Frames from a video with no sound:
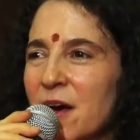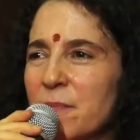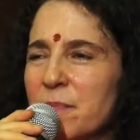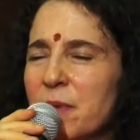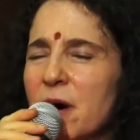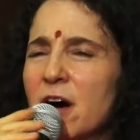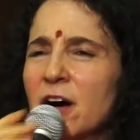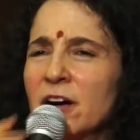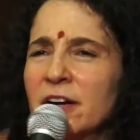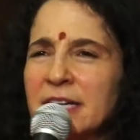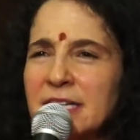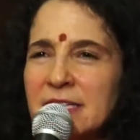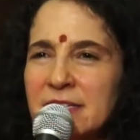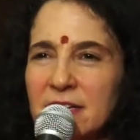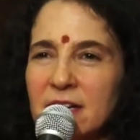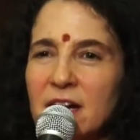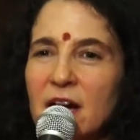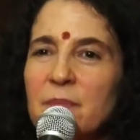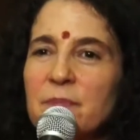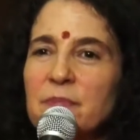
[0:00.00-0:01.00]
Parties
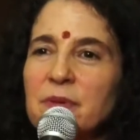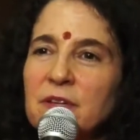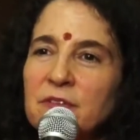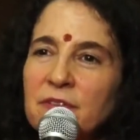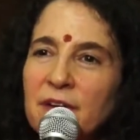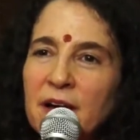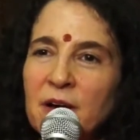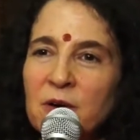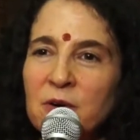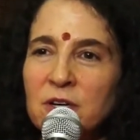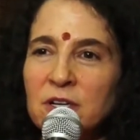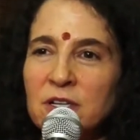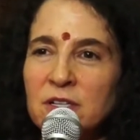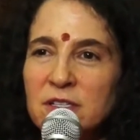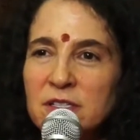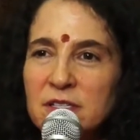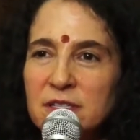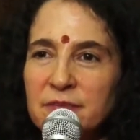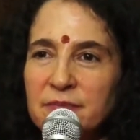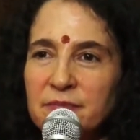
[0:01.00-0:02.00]
a couple of
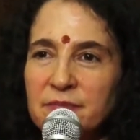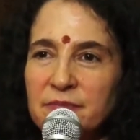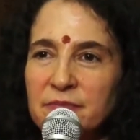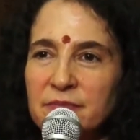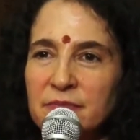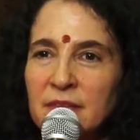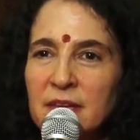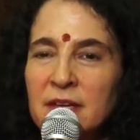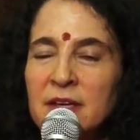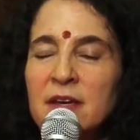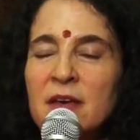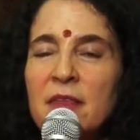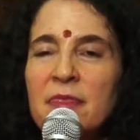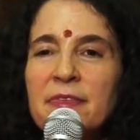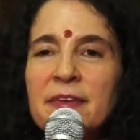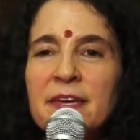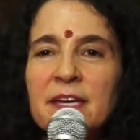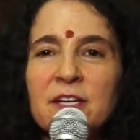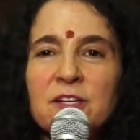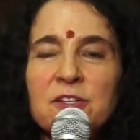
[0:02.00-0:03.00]
hours.
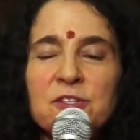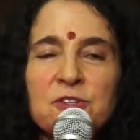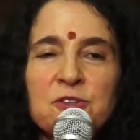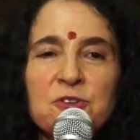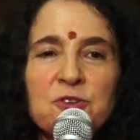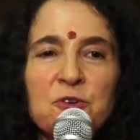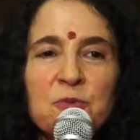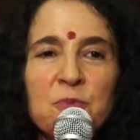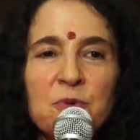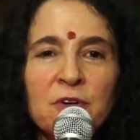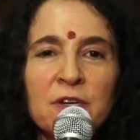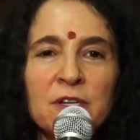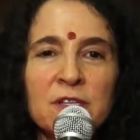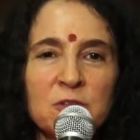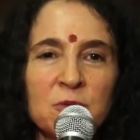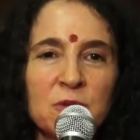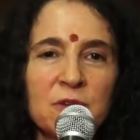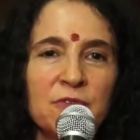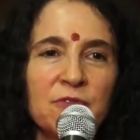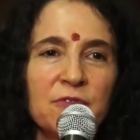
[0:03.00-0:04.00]
The
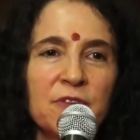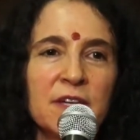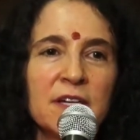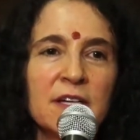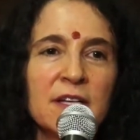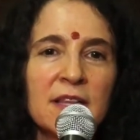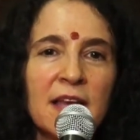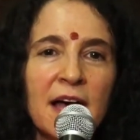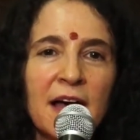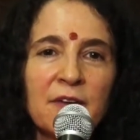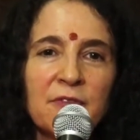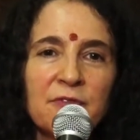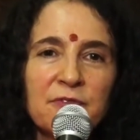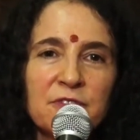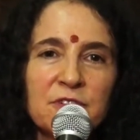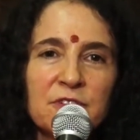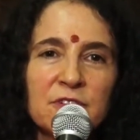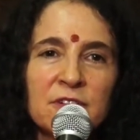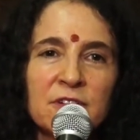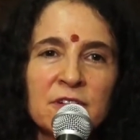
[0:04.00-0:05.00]
exuberance we feel
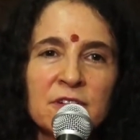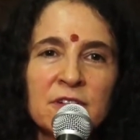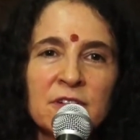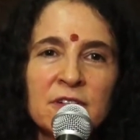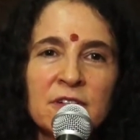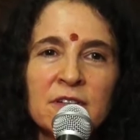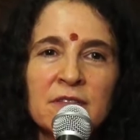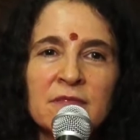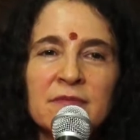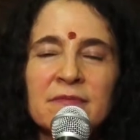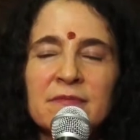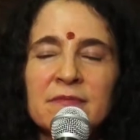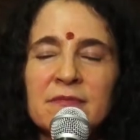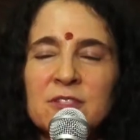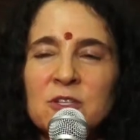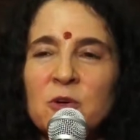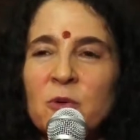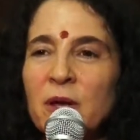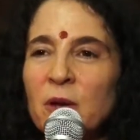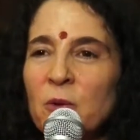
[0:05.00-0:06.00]
after
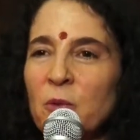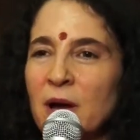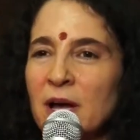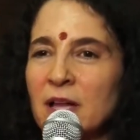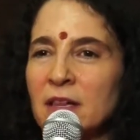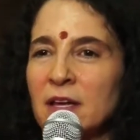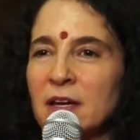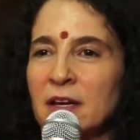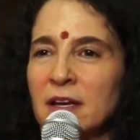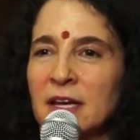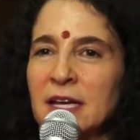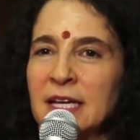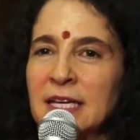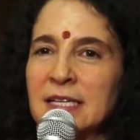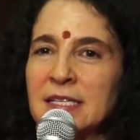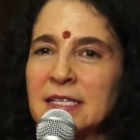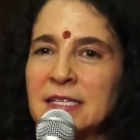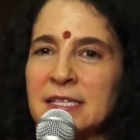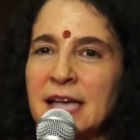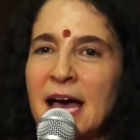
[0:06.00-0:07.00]
doing well on an
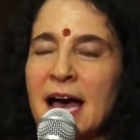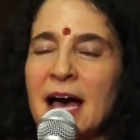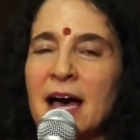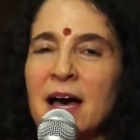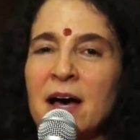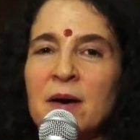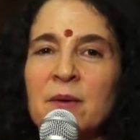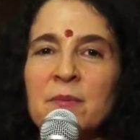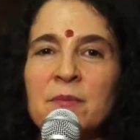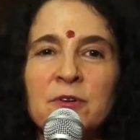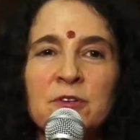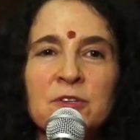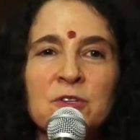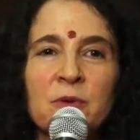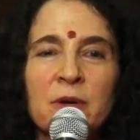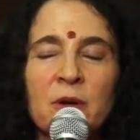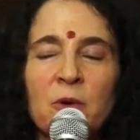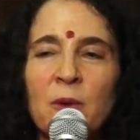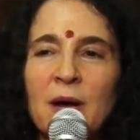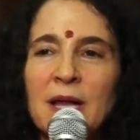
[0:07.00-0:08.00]
exam or
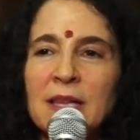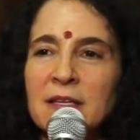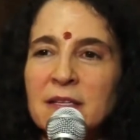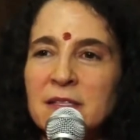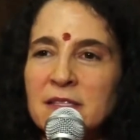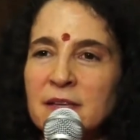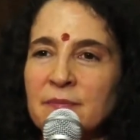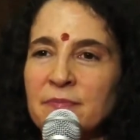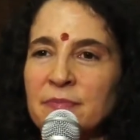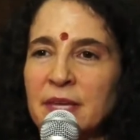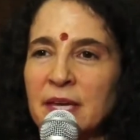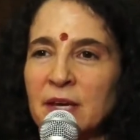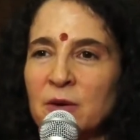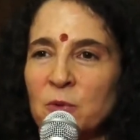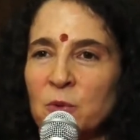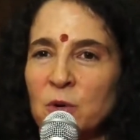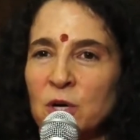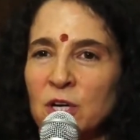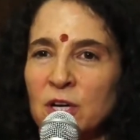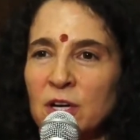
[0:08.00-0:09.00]
doing well at something
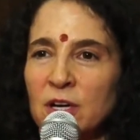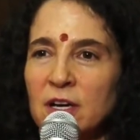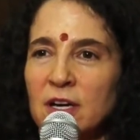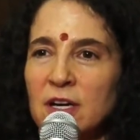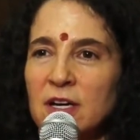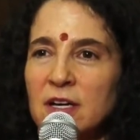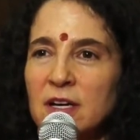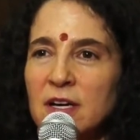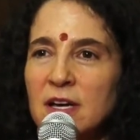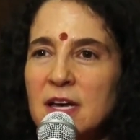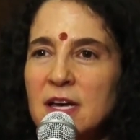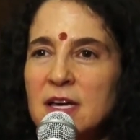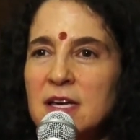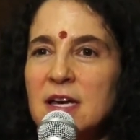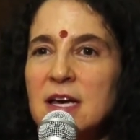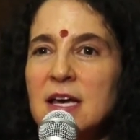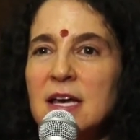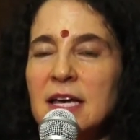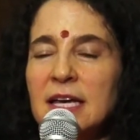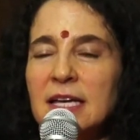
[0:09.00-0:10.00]
at work
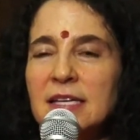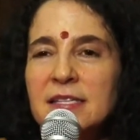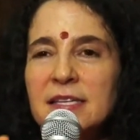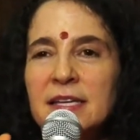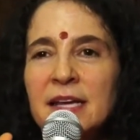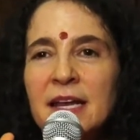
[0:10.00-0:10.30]
is